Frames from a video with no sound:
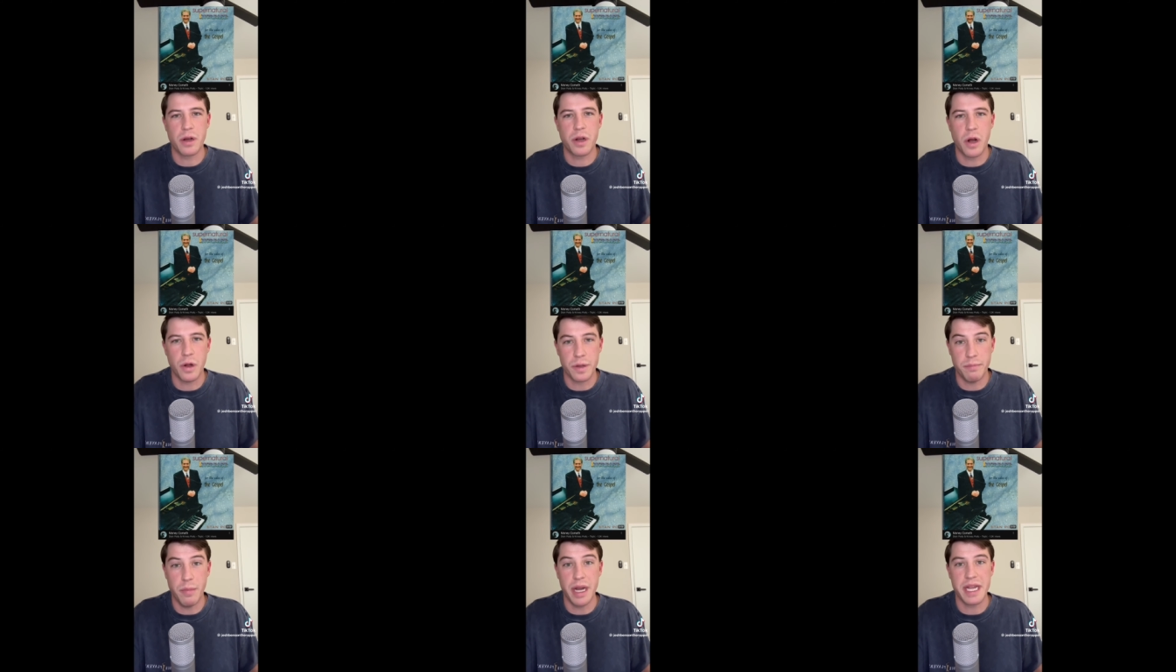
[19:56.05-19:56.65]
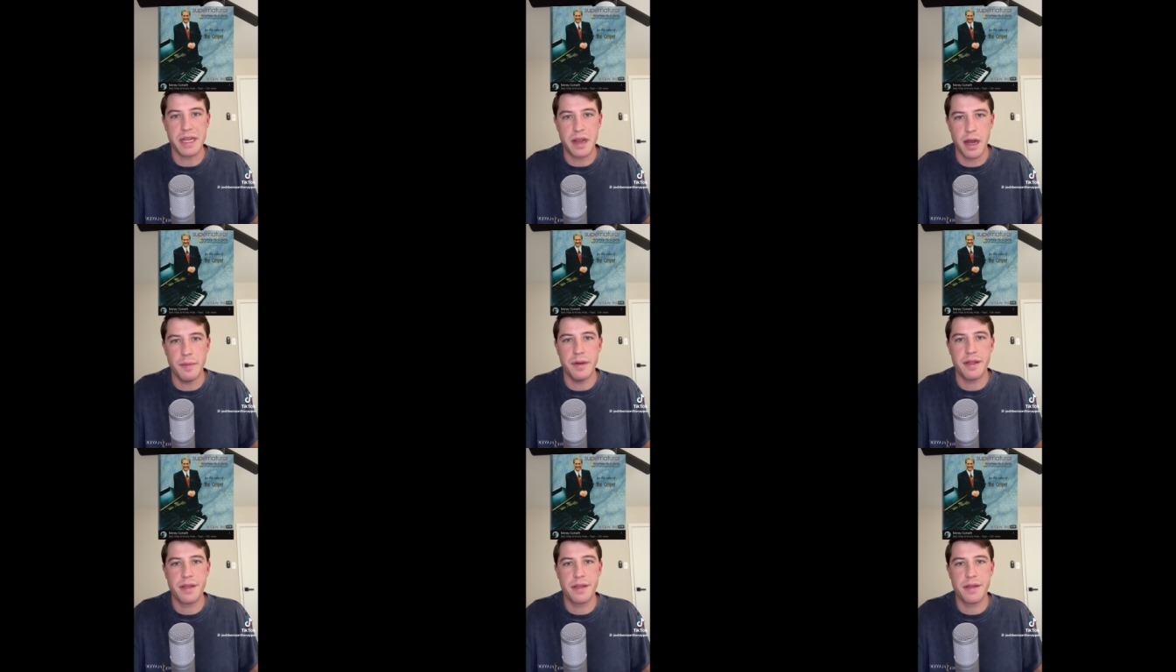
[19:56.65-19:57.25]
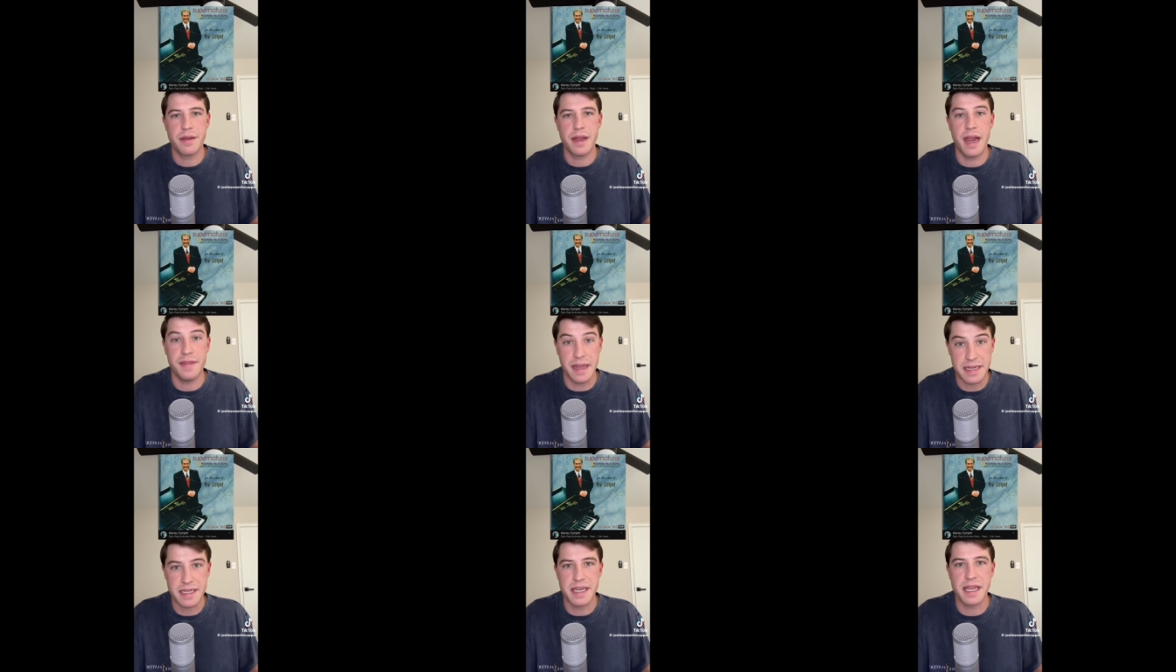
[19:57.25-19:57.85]
called Money Cometh and
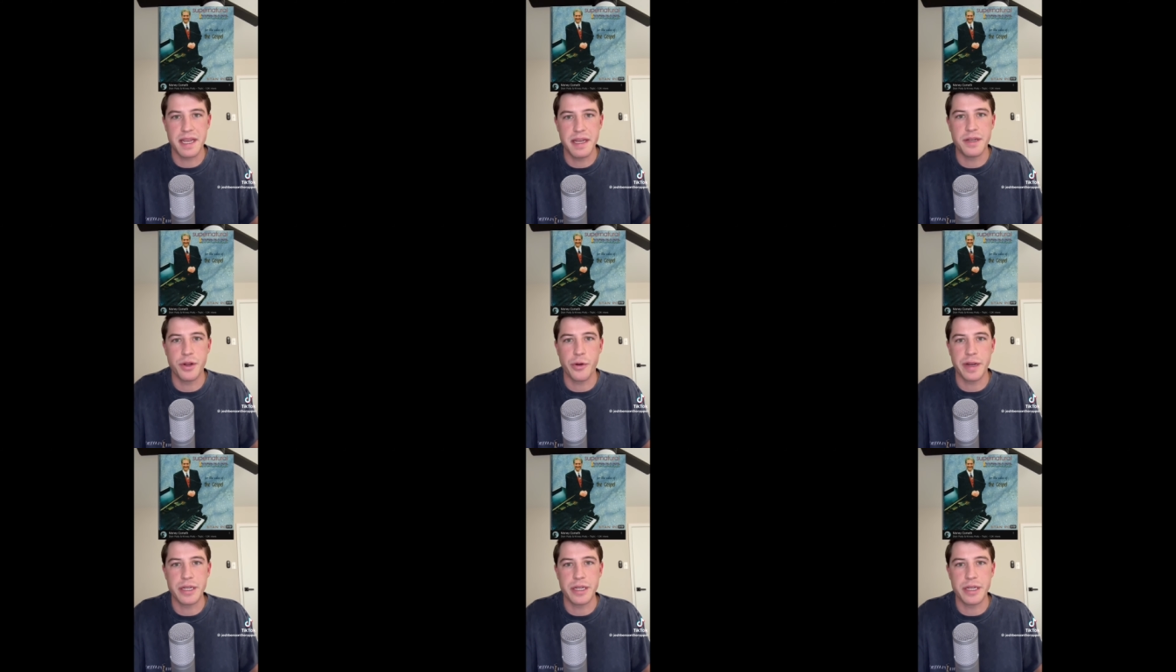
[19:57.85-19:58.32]
they sing it during